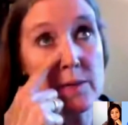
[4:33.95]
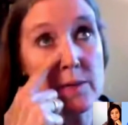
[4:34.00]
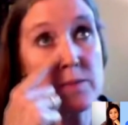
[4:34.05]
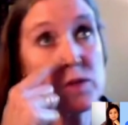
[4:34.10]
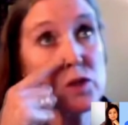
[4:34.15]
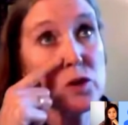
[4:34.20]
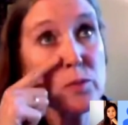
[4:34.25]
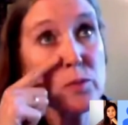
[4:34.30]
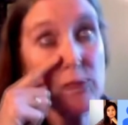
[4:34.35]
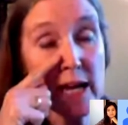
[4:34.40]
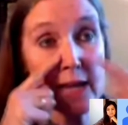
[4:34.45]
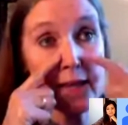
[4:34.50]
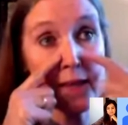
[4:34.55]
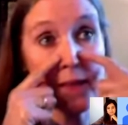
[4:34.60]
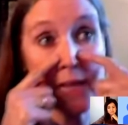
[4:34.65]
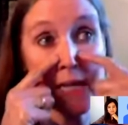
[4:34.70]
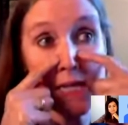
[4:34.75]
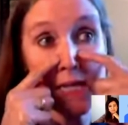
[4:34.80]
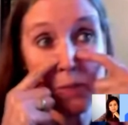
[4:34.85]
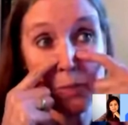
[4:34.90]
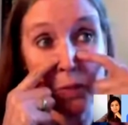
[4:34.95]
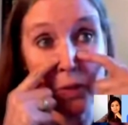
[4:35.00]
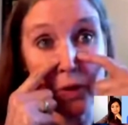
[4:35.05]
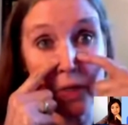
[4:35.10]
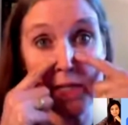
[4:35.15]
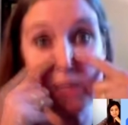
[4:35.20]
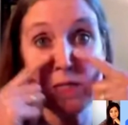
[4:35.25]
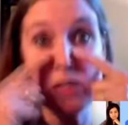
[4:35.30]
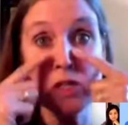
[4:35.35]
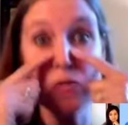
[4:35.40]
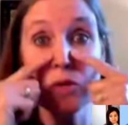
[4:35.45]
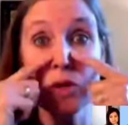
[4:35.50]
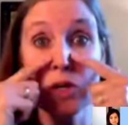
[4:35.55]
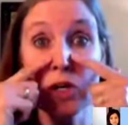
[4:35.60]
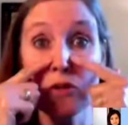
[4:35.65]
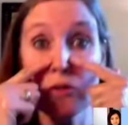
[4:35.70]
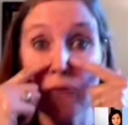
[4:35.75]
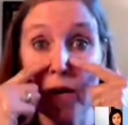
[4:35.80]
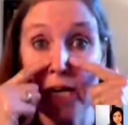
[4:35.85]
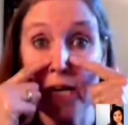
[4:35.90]
So we had these points that were
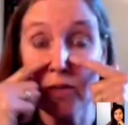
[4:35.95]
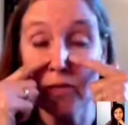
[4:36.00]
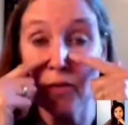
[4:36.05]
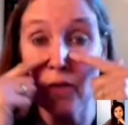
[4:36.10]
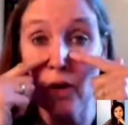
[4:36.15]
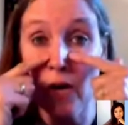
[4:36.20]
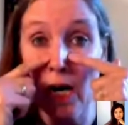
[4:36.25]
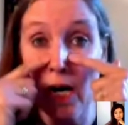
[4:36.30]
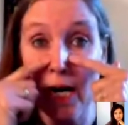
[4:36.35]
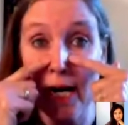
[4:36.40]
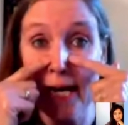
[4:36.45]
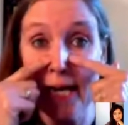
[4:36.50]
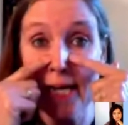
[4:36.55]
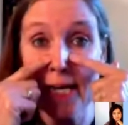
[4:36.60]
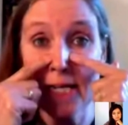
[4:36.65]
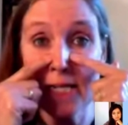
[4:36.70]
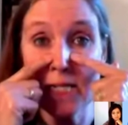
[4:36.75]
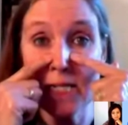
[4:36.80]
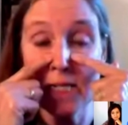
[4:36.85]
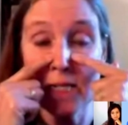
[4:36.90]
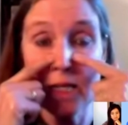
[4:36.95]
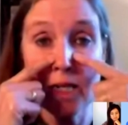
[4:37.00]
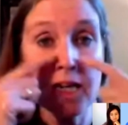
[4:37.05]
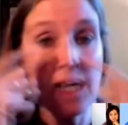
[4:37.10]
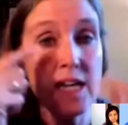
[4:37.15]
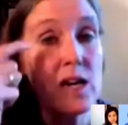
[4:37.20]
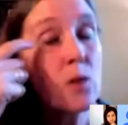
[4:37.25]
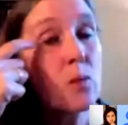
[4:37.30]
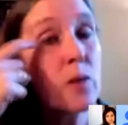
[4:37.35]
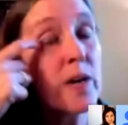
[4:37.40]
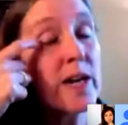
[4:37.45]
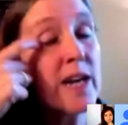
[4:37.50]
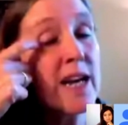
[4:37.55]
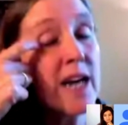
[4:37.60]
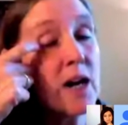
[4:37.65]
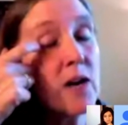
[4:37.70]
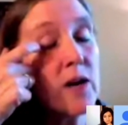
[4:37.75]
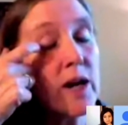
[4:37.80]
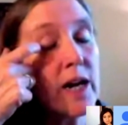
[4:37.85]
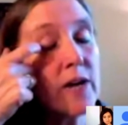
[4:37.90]
great for eyes. We
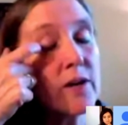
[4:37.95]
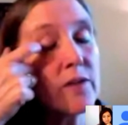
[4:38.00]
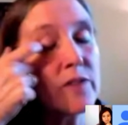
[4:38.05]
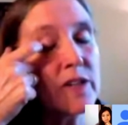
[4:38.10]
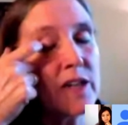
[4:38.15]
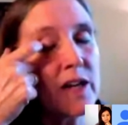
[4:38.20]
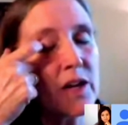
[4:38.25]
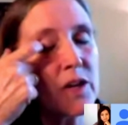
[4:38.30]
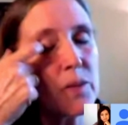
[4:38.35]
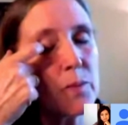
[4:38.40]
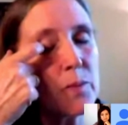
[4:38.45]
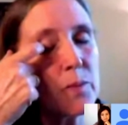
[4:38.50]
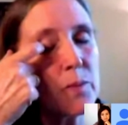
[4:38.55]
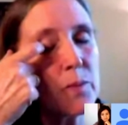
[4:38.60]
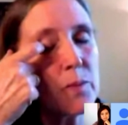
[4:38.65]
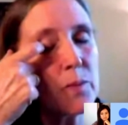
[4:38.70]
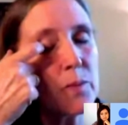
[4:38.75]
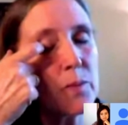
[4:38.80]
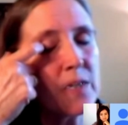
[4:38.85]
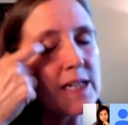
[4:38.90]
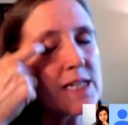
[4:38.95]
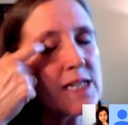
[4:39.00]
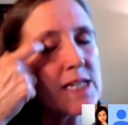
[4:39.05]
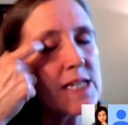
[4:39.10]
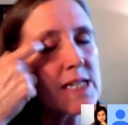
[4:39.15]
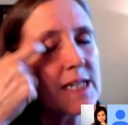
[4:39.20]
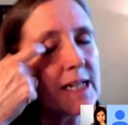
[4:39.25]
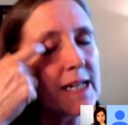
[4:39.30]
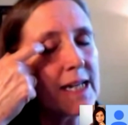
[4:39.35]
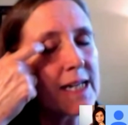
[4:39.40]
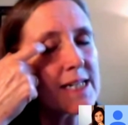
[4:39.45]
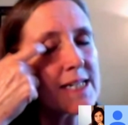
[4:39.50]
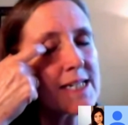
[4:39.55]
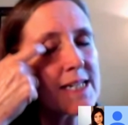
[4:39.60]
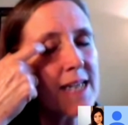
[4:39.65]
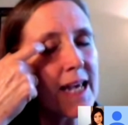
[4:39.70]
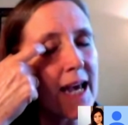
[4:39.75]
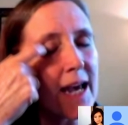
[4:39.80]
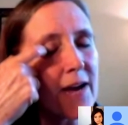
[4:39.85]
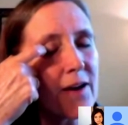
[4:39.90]
now have another point. This is a little
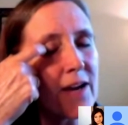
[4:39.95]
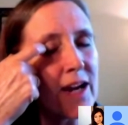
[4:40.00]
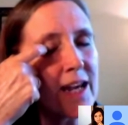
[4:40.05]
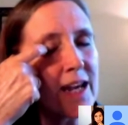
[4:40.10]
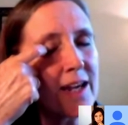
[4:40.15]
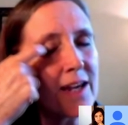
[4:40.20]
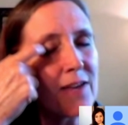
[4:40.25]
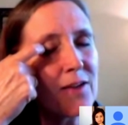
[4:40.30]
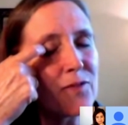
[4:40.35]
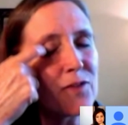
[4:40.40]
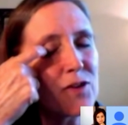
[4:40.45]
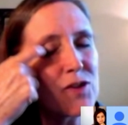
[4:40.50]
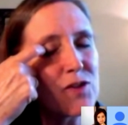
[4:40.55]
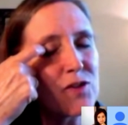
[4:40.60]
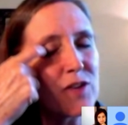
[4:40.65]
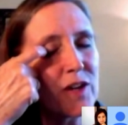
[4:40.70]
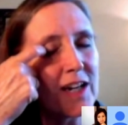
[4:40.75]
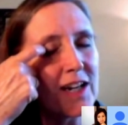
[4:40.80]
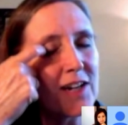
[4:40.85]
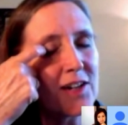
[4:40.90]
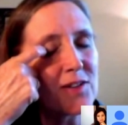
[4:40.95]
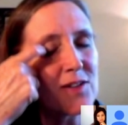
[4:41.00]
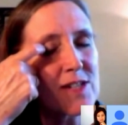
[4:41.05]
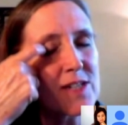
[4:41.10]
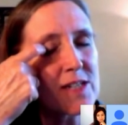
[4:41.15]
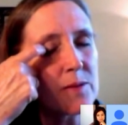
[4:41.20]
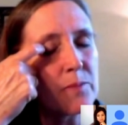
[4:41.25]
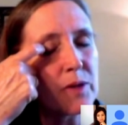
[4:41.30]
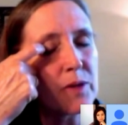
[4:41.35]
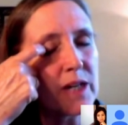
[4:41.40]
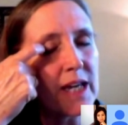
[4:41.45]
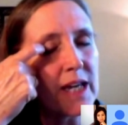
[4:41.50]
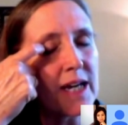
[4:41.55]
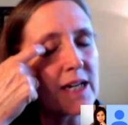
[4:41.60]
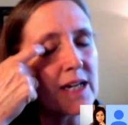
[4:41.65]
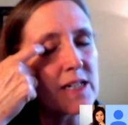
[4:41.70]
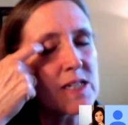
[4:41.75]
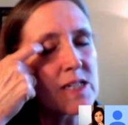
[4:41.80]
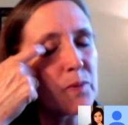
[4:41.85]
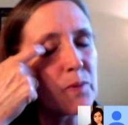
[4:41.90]
scary if you're doing it on somebody
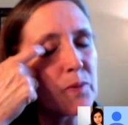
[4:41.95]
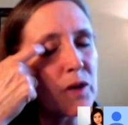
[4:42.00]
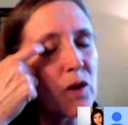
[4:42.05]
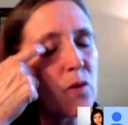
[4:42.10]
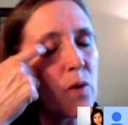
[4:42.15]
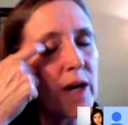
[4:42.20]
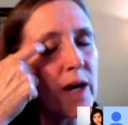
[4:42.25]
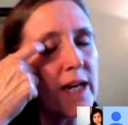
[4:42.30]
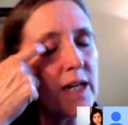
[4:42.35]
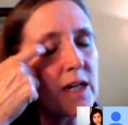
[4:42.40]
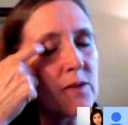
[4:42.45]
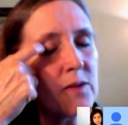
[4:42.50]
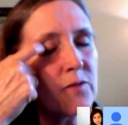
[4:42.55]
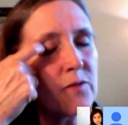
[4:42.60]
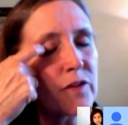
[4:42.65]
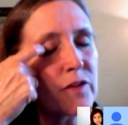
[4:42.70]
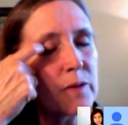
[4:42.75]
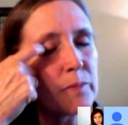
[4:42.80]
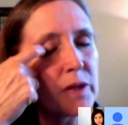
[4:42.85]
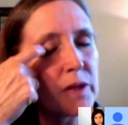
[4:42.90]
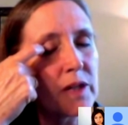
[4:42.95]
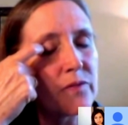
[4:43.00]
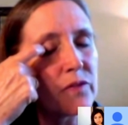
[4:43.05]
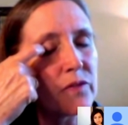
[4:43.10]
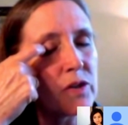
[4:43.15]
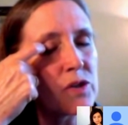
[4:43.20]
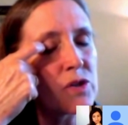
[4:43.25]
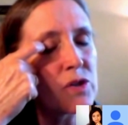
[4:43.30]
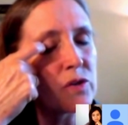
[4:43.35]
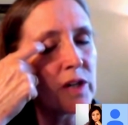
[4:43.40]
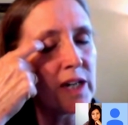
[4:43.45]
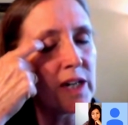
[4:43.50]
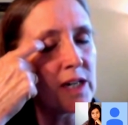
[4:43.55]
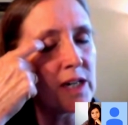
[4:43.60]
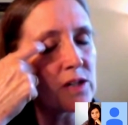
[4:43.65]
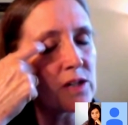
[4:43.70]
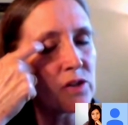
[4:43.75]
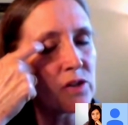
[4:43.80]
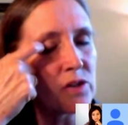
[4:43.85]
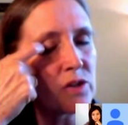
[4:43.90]
else, but quite comfortable if you're doing
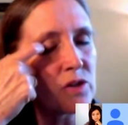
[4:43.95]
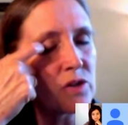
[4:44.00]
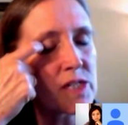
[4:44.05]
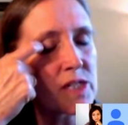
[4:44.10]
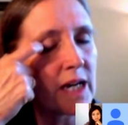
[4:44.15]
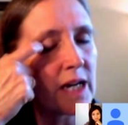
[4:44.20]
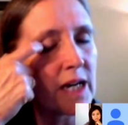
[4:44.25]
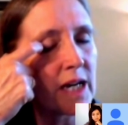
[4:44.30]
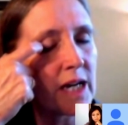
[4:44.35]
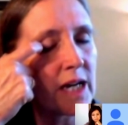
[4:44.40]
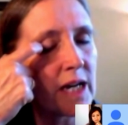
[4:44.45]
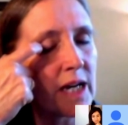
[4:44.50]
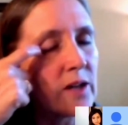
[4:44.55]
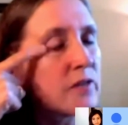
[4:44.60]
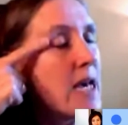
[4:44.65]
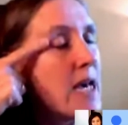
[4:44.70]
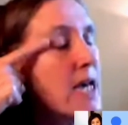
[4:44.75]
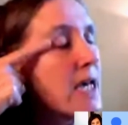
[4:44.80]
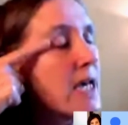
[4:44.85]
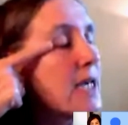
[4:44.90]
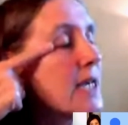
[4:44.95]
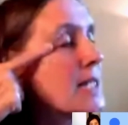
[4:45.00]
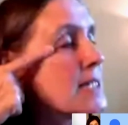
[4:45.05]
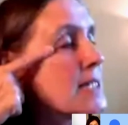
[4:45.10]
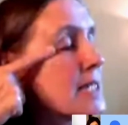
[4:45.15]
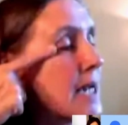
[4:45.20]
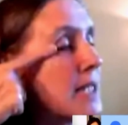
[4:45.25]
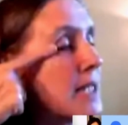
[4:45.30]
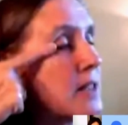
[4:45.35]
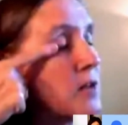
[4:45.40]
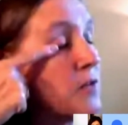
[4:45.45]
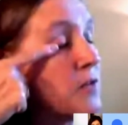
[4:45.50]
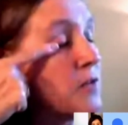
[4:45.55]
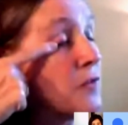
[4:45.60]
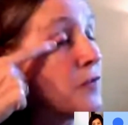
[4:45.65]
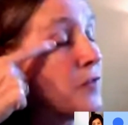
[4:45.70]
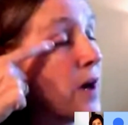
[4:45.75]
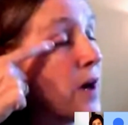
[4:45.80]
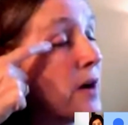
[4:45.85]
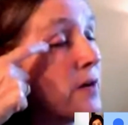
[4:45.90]
it on yourself. It's at the
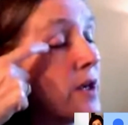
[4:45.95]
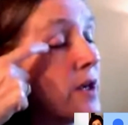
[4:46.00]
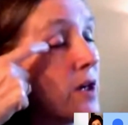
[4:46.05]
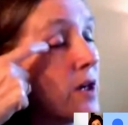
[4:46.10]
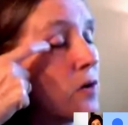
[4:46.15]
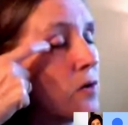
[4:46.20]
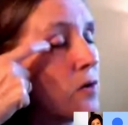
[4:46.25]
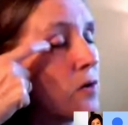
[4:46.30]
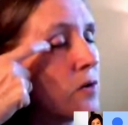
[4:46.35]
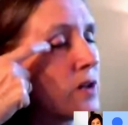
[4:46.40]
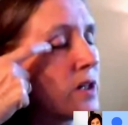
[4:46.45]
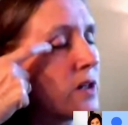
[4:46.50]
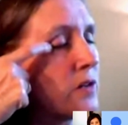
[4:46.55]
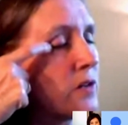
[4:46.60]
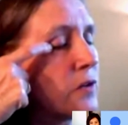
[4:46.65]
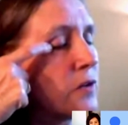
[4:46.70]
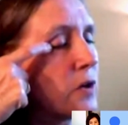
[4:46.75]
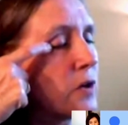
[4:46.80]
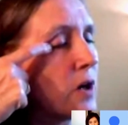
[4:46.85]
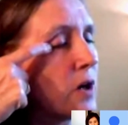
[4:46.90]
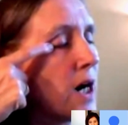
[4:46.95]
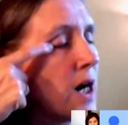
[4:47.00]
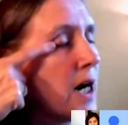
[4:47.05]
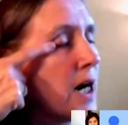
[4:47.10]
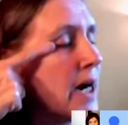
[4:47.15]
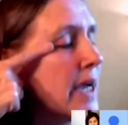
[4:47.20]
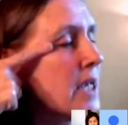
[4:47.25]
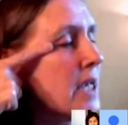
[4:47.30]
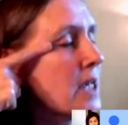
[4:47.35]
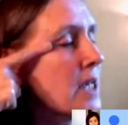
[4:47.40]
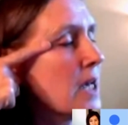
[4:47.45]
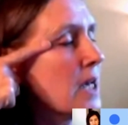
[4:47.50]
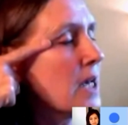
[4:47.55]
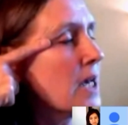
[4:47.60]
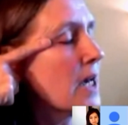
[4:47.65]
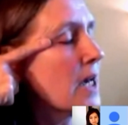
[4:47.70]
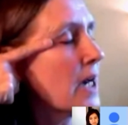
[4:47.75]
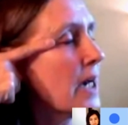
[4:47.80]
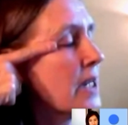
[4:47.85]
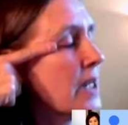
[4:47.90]
very corner of your eye,
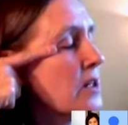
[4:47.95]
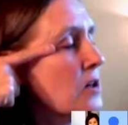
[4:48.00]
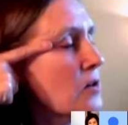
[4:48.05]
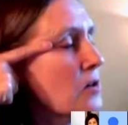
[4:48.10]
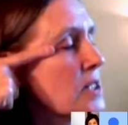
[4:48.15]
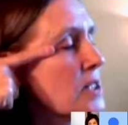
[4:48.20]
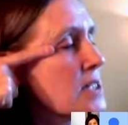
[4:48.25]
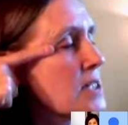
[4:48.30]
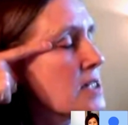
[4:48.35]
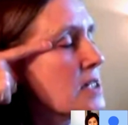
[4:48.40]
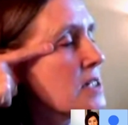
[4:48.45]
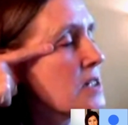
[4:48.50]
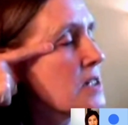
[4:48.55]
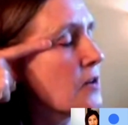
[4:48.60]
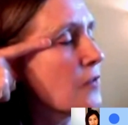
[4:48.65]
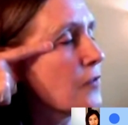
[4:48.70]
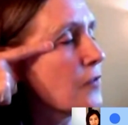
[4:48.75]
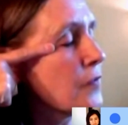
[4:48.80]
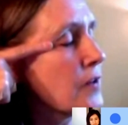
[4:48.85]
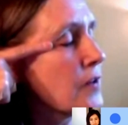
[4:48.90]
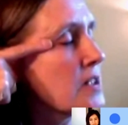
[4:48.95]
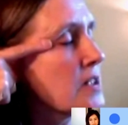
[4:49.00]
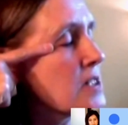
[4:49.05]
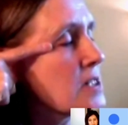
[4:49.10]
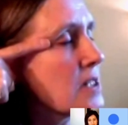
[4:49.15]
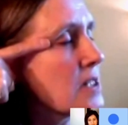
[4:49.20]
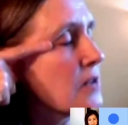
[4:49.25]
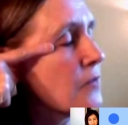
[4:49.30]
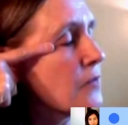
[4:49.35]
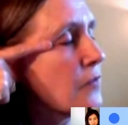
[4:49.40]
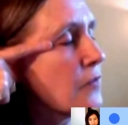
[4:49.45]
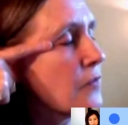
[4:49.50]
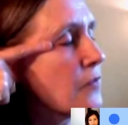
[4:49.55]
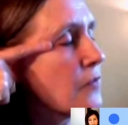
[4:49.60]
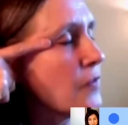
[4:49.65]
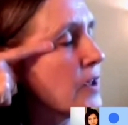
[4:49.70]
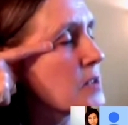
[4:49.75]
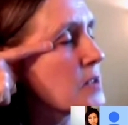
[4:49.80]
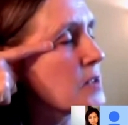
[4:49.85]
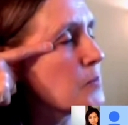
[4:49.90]
and notice the difference it
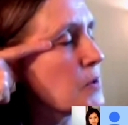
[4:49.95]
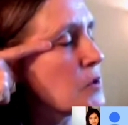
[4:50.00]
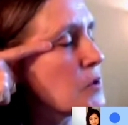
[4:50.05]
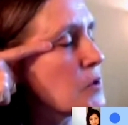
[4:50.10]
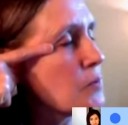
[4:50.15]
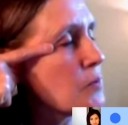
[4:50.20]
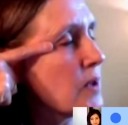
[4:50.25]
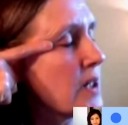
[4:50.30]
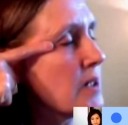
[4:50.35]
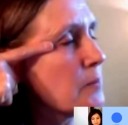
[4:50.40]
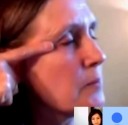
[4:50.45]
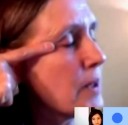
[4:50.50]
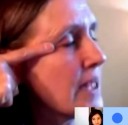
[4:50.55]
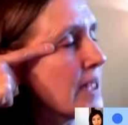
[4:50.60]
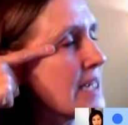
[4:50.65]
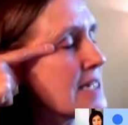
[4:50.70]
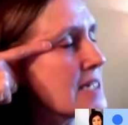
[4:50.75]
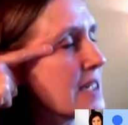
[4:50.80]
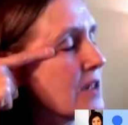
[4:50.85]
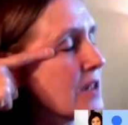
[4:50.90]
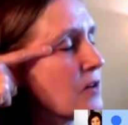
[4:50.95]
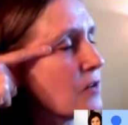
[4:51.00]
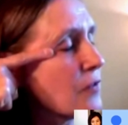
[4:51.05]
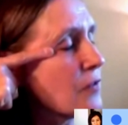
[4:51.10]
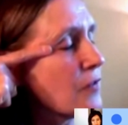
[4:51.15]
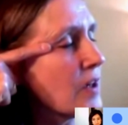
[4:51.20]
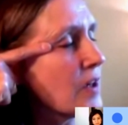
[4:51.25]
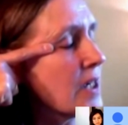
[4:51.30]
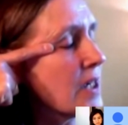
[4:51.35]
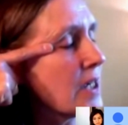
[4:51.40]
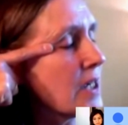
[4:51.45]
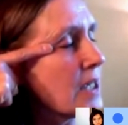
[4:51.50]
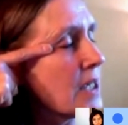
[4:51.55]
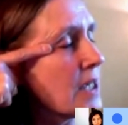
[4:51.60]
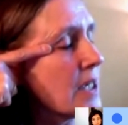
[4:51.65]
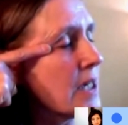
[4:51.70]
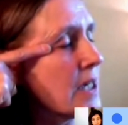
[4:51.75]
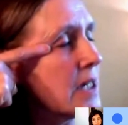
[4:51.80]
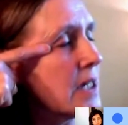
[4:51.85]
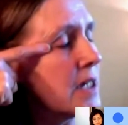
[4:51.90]
feels between placing your finger
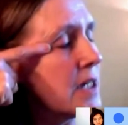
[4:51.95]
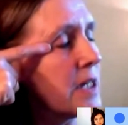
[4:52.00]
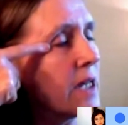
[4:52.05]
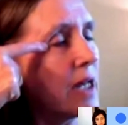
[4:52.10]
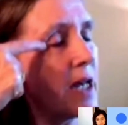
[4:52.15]
here